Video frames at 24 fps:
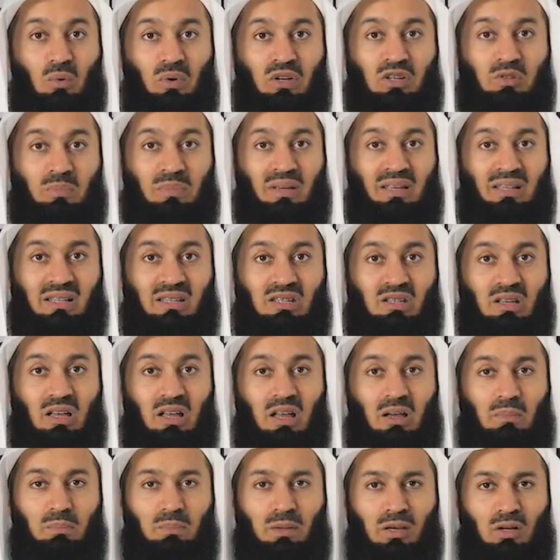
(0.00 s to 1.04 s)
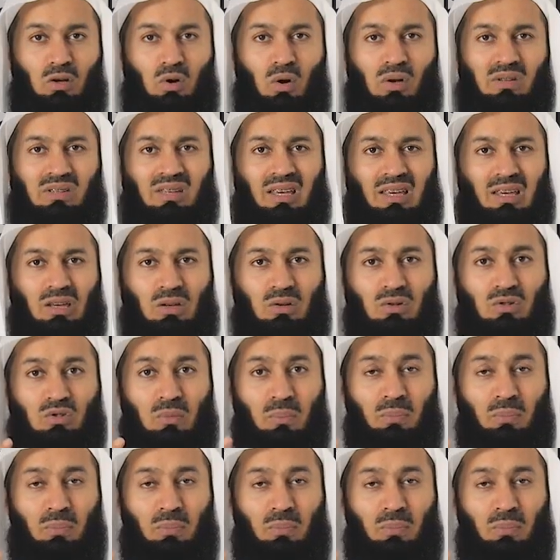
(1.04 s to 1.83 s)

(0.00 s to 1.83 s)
Which means, because he used